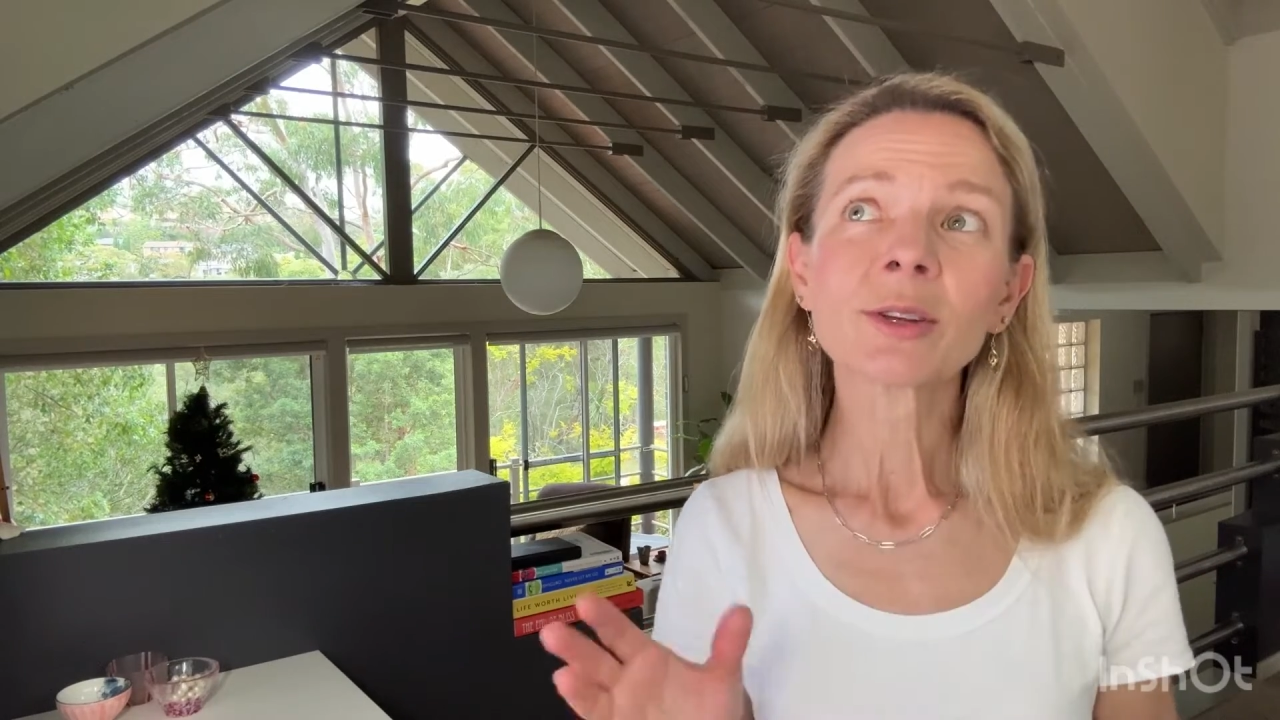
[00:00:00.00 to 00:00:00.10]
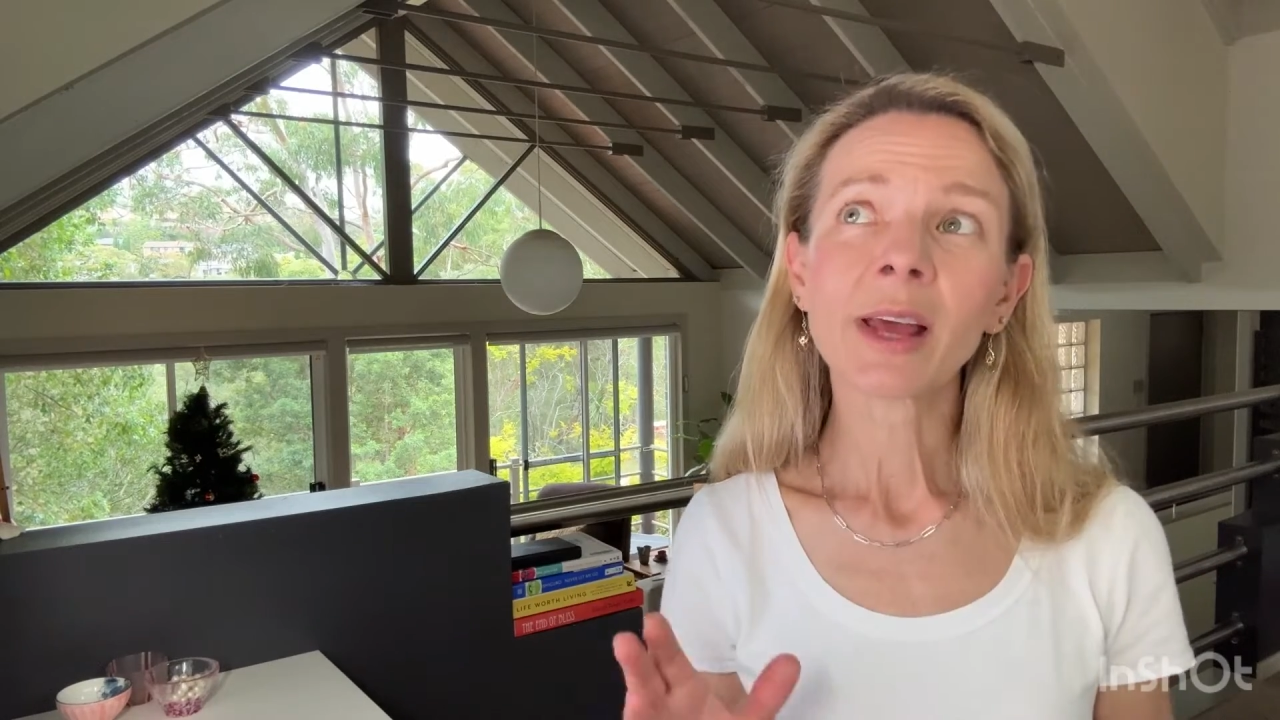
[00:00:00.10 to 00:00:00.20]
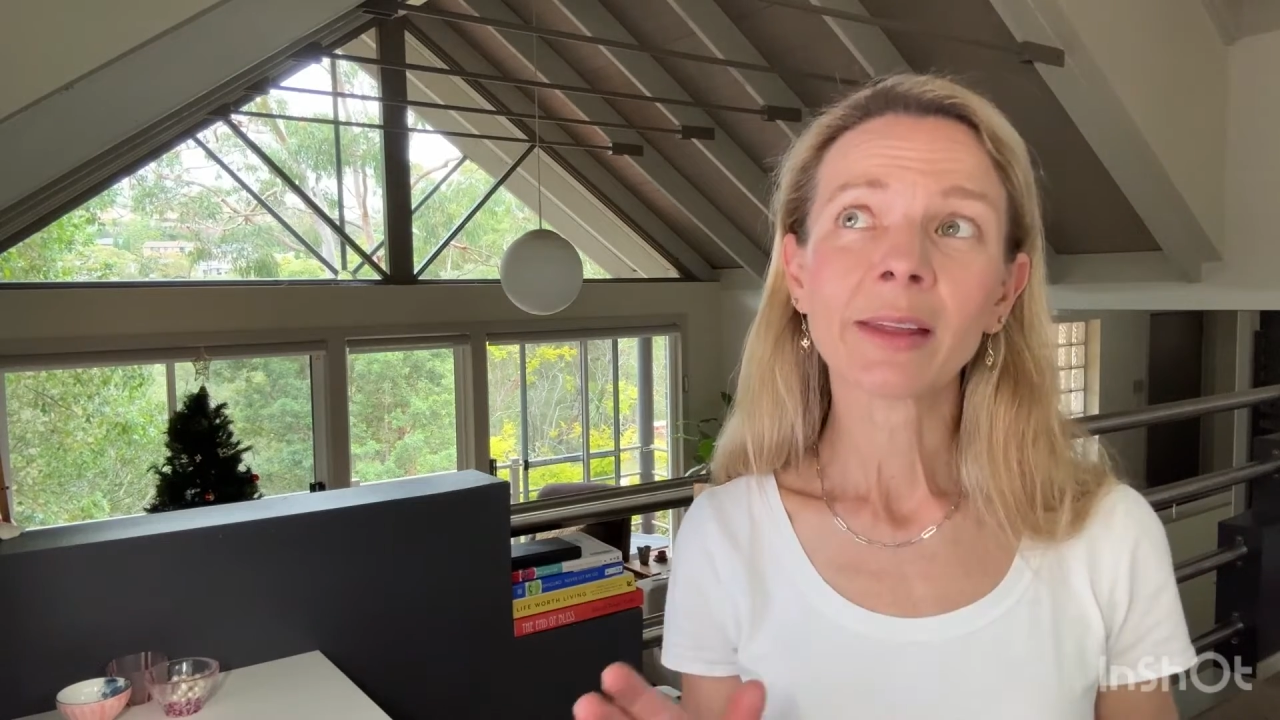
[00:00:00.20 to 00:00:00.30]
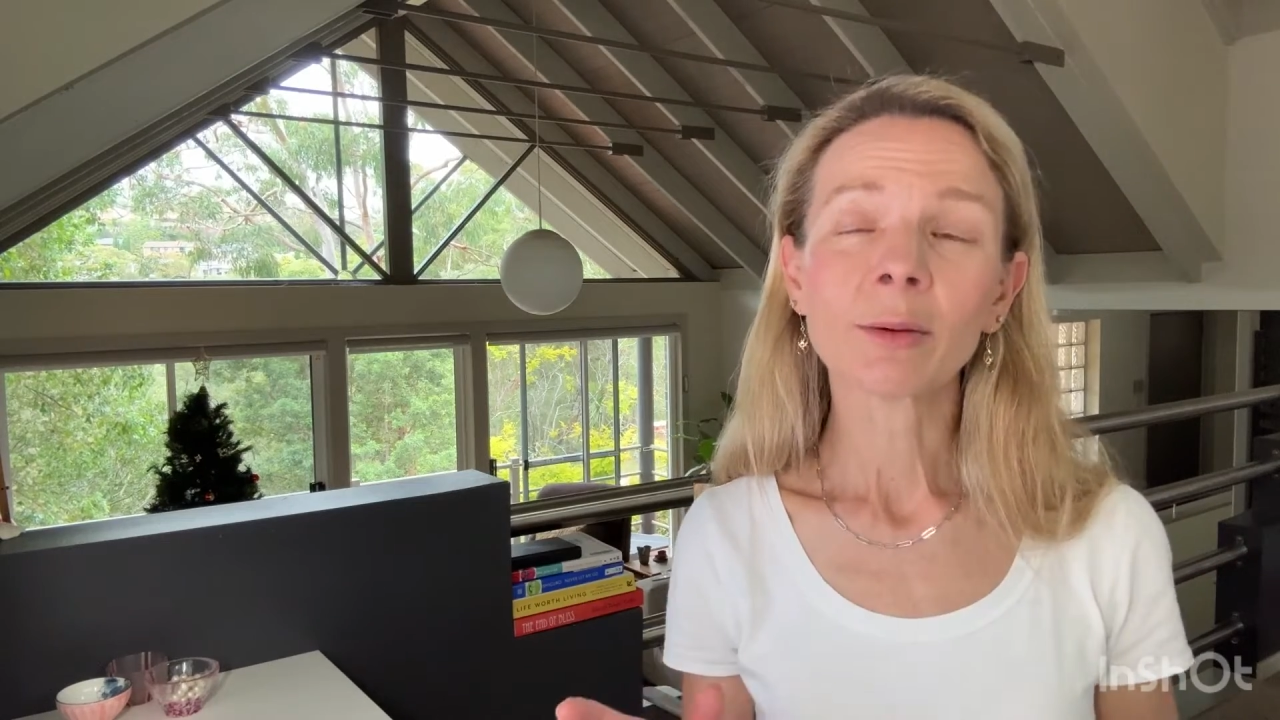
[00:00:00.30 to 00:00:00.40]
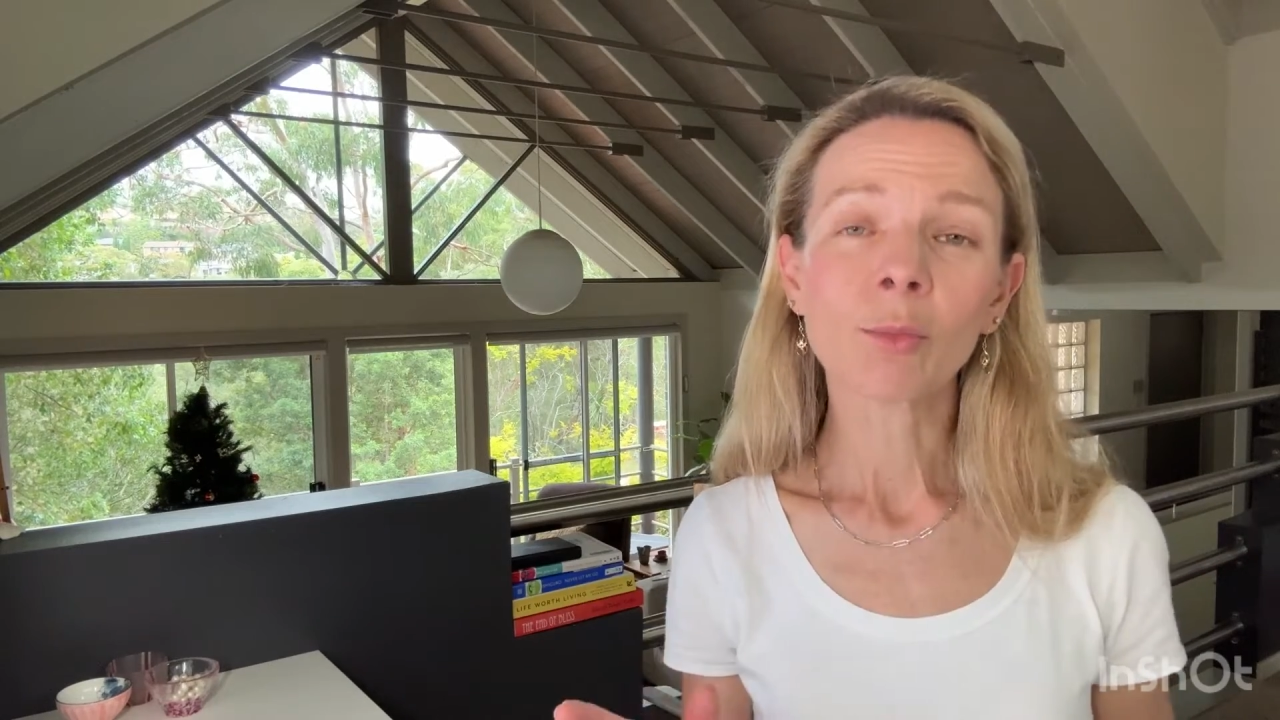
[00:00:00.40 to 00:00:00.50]
of
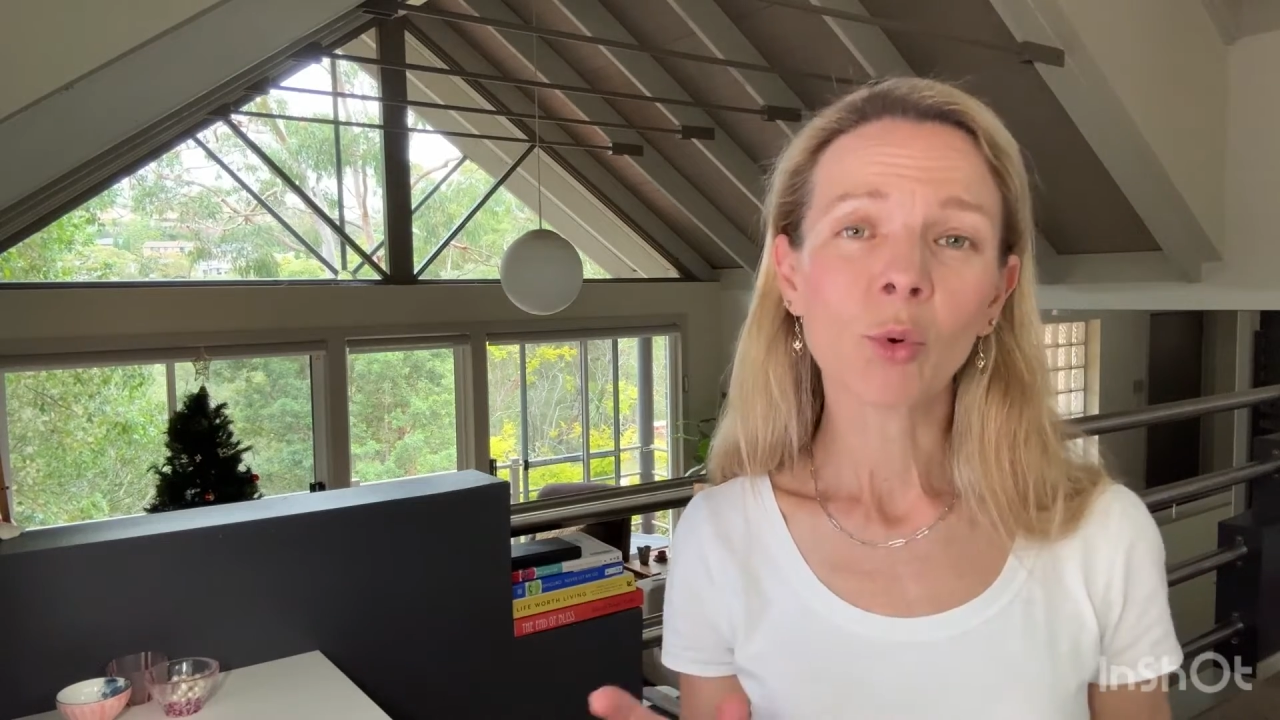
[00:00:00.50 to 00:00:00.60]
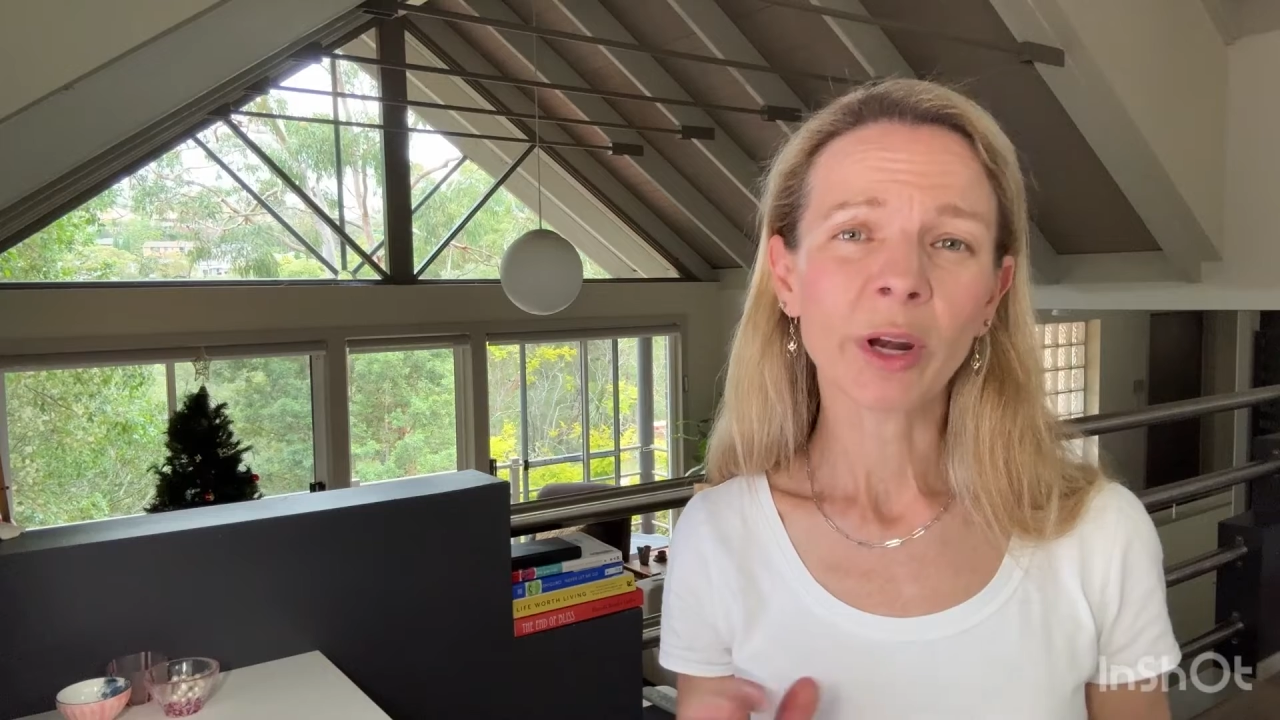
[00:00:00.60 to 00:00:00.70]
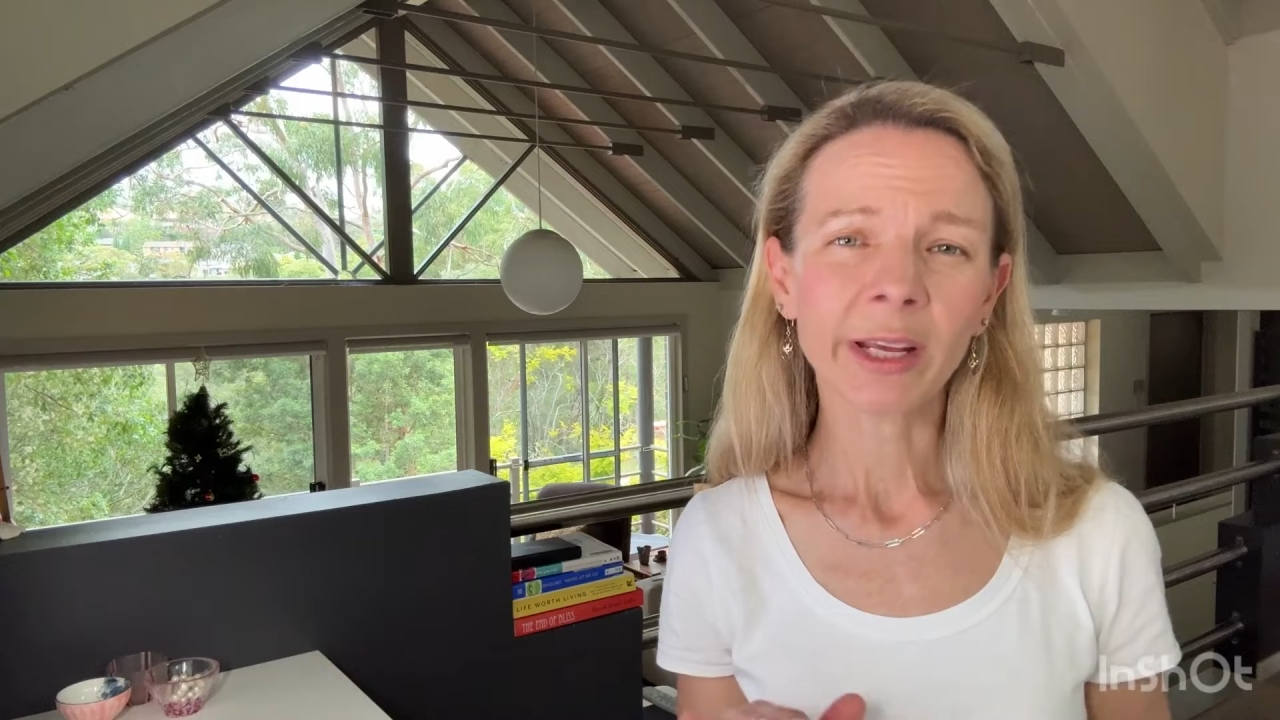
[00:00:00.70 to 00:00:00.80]
had the morning